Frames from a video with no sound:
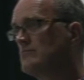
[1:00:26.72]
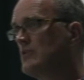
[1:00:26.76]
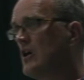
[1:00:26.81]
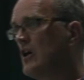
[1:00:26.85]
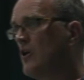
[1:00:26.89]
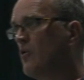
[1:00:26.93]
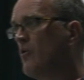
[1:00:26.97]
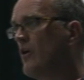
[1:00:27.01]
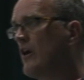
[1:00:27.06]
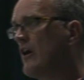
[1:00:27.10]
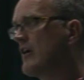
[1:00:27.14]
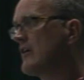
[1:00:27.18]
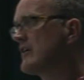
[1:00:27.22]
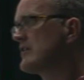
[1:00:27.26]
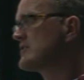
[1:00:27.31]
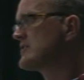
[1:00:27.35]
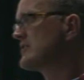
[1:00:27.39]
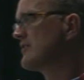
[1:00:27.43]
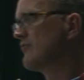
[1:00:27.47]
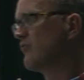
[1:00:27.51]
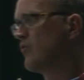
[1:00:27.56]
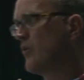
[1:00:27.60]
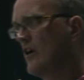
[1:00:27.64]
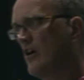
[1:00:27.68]
awareness
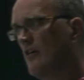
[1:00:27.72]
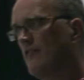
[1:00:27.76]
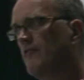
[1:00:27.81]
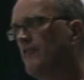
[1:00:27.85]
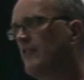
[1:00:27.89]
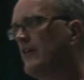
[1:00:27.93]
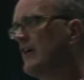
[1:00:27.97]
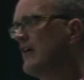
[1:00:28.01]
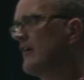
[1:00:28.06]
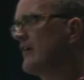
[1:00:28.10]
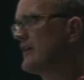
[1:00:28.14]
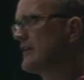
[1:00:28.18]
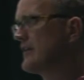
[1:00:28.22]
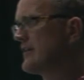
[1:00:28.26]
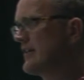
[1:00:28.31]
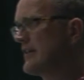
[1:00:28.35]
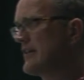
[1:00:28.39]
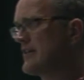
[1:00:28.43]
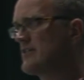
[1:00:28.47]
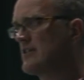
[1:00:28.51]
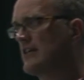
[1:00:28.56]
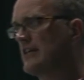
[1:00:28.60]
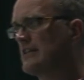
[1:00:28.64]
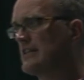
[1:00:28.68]
of welfare and
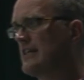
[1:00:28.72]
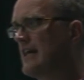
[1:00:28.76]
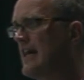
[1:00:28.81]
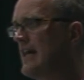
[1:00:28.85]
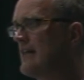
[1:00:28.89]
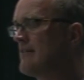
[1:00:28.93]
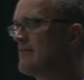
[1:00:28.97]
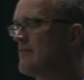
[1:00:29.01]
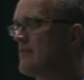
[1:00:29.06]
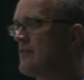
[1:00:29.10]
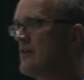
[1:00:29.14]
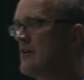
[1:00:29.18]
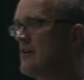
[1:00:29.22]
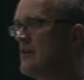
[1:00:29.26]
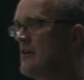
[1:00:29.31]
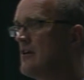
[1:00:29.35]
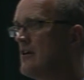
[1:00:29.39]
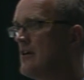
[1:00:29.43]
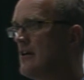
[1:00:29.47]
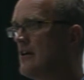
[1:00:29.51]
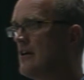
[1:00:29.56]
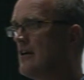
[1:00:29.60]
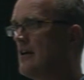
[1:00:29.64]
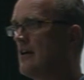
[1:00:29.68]
things like that?
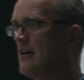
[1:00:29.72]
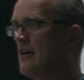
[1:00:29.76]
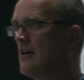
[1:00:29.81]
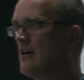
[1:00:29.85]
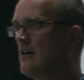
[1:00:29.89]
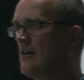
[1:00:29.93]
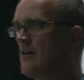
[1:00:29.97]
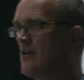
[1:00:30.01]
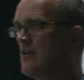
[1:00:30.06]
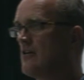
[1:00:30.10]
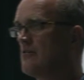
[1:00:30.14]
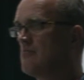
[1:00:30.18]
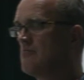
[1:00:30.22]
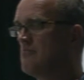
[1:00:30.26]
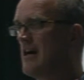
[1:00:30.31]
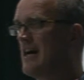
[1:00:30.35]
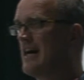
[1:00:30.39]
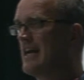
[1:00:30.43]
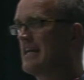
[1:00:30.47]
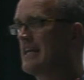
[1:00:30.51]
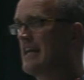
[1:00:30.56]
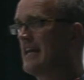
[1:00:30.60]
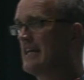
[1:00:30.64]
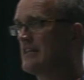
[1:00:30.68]
Uh,
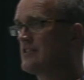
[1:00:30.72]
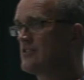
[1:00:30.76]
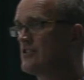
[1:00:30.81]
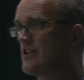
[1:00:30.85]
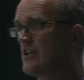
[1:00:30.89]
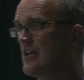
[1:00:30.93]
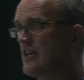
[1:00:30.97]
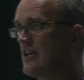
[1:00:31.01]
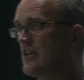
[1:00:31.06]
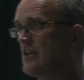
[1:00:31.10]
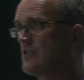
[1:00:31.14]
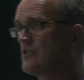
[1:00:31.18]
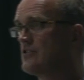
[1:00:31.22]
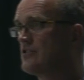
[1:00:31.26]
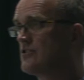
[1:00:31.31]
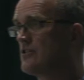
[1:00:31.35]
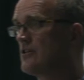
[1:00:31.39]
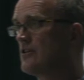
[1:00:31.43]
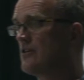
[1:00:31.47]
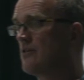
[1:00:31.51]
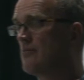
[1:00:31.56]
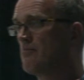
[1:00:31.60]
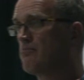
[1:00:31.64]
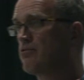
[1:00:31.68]
my guess is
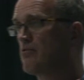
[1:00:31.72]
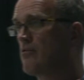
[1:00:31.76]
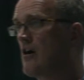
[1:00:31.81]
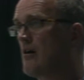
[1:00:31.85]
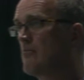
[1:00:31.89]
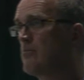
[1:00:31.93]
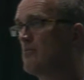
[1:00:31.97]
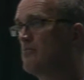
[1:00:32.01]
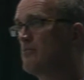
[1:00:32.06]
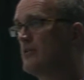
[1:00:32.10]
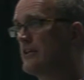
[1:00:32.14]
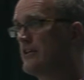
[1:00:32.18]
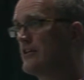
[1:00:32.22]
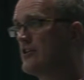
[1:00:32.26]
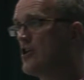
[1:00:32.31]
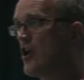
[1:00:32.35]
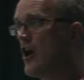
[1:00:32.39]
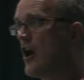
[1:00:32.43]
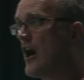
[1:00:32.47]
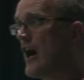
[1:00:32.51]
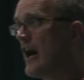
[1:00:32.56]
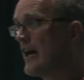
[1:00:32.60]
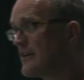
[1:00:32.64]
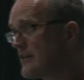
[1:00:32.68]
probably
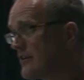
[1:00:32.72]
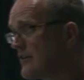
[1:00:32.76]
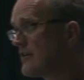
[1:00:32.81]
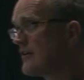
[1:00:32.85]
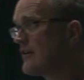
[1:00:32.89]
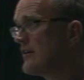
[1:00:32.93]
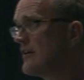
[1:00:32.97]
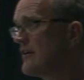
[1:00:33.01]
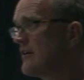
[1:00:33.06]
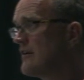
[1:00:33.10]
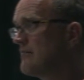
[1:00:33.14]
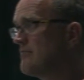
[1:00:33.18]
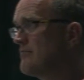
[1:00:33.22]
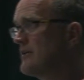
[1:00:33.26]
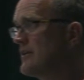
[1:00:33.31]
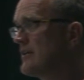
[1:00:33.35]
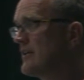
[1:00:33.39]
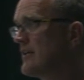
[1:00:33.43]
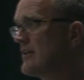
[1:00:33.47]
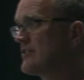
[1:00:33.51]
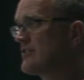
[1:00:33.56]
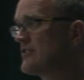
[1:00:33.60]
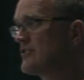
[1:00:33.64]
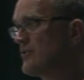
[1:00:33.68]
not,
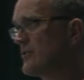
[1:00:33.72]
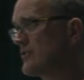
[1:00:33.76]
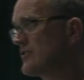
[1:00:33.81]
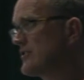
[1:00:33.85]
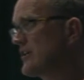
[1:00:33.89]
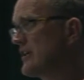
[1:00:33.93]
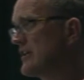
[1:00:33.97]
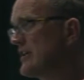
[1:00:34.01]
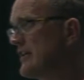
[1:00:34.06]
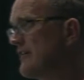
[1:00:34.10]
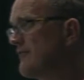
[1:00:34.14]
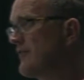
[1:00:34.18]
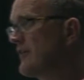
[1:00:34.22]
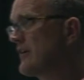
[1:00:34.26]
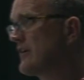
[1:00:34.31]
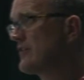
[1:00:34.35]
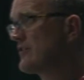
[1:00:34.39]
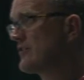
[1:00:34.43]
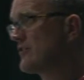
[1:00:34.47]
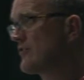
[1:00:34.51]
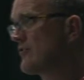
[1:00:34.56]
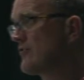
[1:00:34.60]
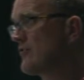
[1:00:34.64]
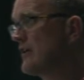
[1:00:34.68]
because to a significant
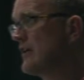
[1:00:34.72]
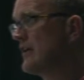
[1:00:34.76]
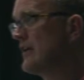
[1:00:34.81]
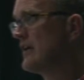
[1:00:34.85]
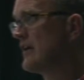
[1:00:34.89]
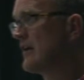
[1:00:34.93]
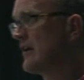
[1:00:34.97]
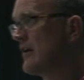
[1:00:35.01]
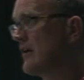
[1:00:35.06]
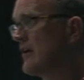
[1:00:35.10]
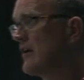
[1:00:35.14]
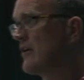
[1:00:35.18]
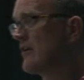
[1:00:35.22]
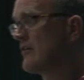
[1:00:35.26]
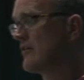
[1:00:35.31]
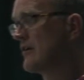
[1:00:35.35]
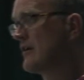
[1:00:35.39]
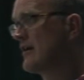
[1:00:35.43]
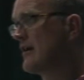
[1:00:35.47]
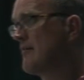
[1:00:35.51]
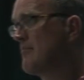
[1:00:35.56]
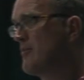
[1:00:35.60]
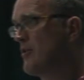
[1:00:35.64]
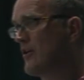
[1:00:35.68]
degree, uh,
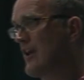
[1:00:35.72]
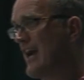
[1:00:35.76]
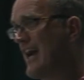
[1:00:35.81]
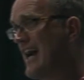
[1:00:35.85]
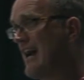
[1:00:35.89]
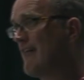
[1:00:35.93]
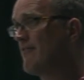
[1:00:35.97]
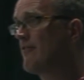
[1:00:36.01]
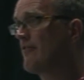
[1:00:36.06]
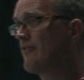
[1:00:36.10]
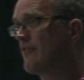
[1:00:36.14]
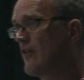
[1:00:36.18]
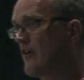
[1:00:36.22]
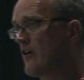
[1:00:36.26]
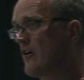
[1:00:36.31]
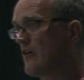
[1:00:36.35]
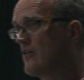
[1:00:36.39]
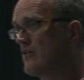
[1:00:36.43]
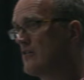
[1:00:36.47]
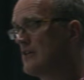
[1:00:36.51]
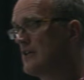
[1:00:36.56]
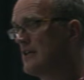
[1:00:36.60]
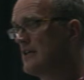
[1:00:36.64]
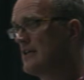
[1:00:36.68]
about half of our